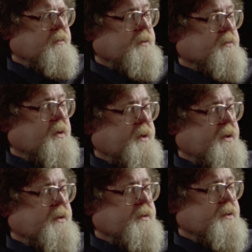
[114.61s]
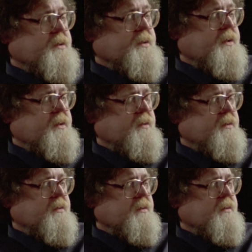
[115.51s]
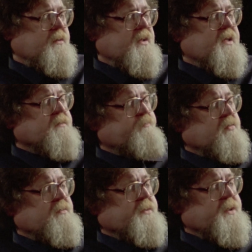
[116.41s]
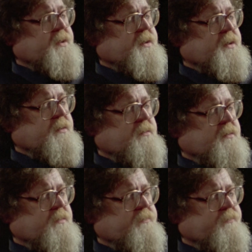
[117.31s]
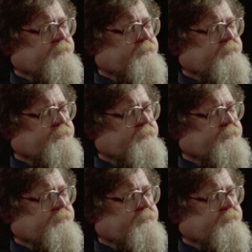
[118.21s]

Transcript: There's quinine, she said. That's bullshit, he told her.